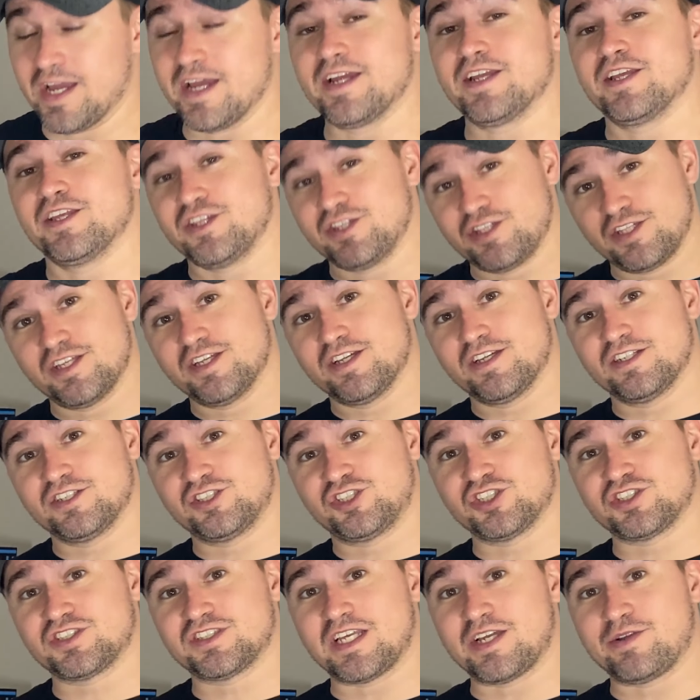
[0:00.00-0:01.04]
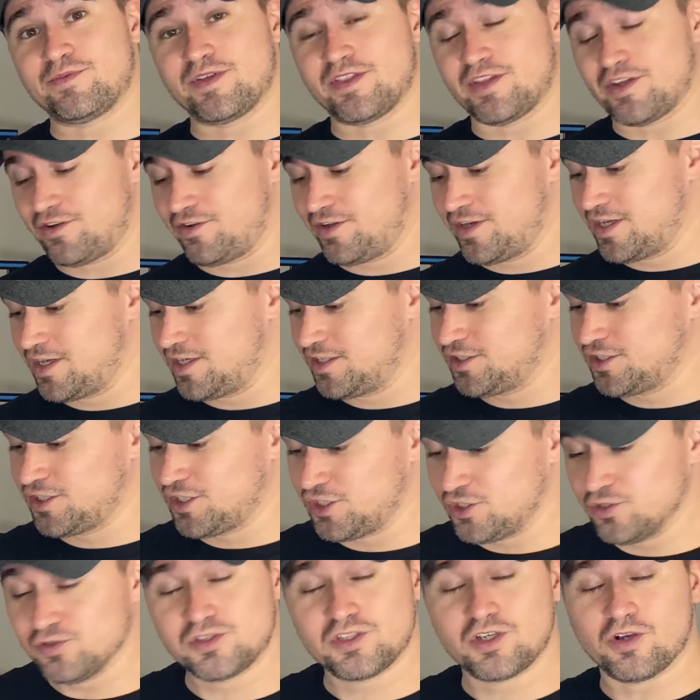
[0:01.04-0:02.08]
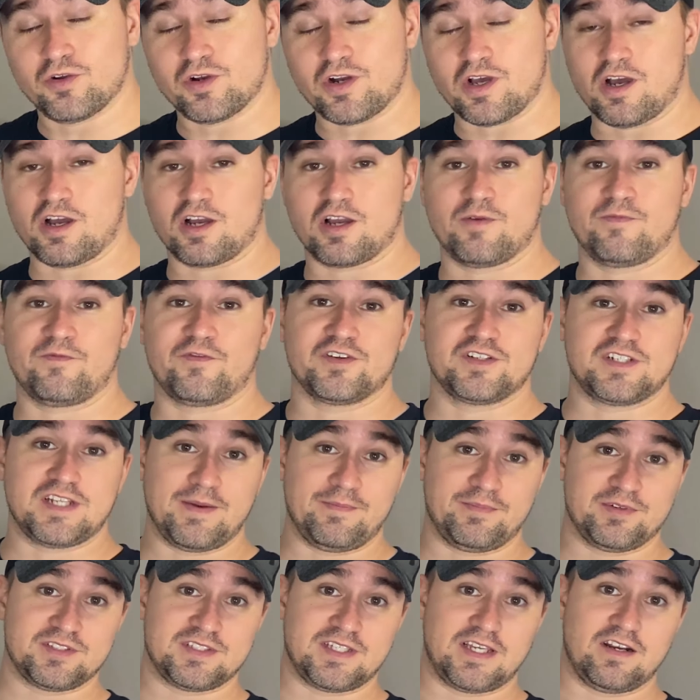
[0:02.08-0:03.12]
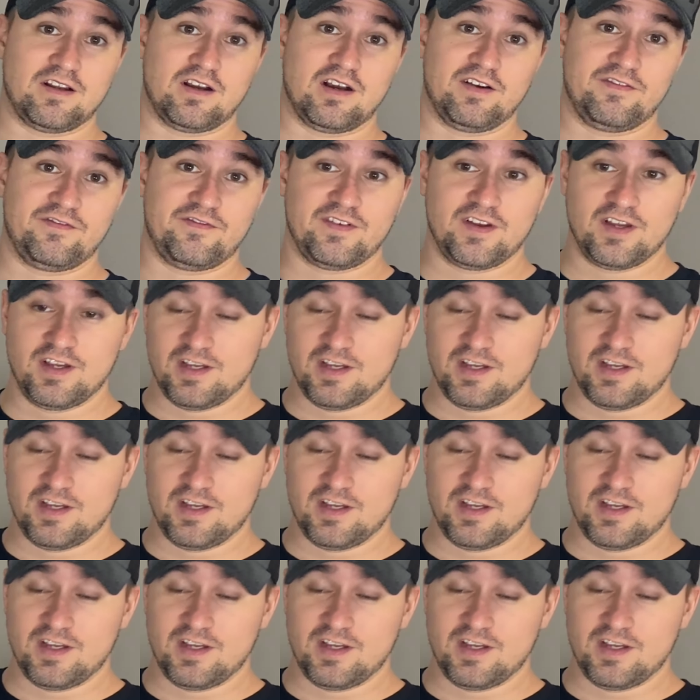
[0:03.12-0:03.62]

it, just like with Arion, use code AWESOME for 10% off.